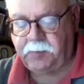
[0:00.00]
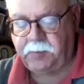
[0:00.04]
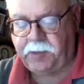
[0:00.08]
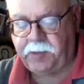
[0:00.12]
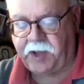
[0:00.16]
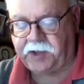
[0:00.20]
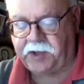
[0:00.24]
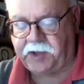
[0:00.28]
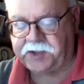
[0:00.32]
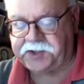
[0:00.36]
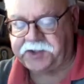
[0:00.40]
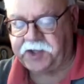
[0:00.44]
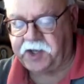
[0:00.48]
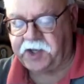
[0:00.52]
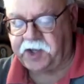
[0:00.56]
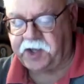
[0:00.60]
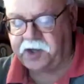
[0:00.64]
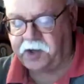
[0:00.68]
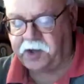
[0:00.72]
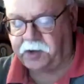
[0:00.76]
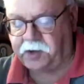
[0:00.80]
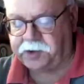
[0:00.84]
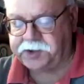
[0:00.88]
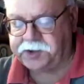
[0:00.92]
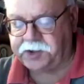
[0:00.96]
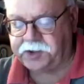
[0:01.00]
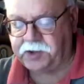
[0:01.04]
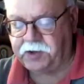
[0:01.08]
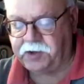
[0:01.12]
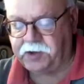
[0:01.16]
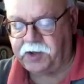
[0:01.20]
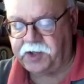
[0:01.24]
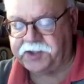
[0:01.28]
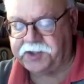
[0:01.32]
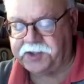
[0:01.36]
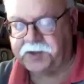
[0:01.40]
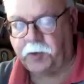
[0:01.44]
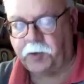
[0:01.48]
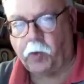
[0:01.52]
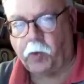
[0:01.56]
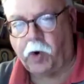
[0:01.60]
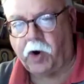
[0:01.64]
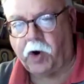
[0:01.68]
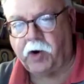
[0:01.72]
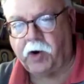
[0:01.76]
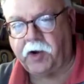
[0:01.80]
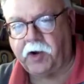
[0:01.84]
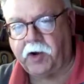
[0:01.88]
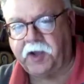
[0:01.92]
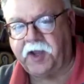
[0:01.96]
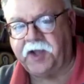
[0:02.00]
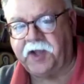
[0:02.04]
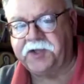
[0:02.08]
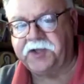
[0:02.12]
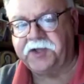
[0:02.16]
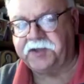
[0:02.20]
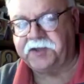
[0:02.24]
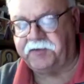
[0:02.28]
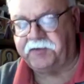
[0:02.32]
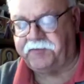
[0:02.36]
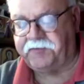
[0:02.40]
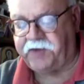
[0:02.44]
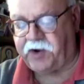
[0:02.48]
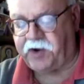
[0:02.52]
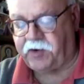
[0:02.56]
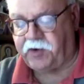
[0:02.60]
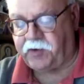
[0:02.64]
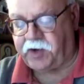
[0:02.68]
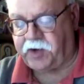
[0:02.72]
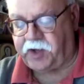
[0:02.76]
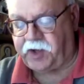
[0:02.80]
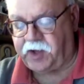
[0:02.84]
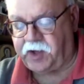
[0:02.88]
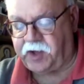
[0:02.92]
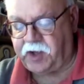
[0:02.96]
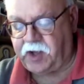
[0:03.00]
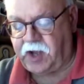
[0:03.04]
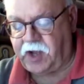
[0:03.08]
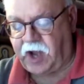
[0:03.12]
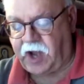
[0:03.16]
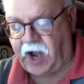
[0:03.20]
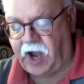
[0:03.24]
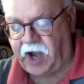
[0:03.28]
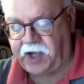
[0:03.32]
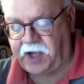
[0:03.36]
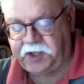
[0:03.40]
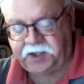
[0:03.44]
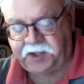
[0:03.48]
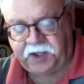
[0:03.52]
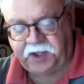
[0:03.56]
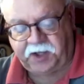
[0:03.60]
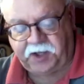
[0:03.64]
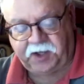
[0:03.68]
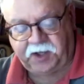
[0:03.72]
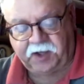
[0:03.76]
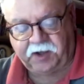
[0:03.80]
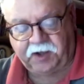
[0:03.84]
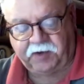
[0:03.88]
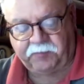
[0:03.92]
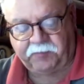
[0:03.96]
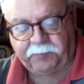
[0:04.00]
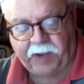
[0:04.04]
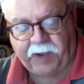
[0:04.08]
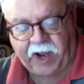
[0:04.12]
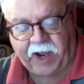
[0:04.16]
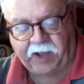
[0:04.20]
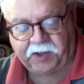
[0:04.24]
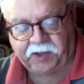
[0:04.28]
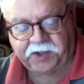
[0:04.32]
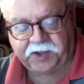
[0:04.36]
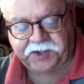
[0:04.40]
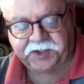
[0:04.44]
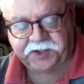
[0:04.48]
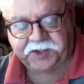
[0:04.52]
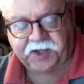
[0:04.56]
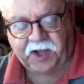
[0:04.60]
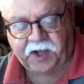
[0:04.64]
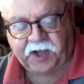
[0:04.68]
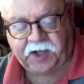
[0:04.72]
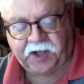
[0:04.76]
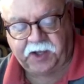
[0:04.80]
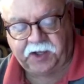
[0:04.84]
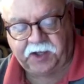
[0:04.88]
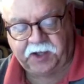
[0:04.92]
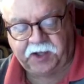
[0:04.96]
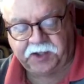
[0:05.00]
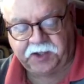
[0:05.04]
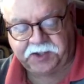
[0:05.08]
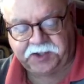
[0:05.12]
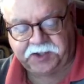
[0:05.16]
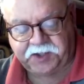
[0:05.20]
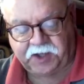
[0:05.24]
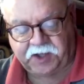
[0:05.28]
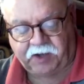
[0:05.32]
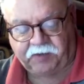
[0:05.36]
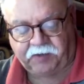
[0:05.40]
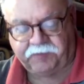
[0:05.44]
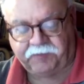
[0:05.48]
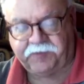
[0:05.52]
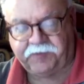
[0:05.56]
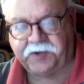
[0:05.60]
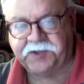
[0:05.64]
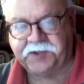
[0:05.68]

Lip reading: Palestinian culture. It's a war against the very idea of Palestine itself.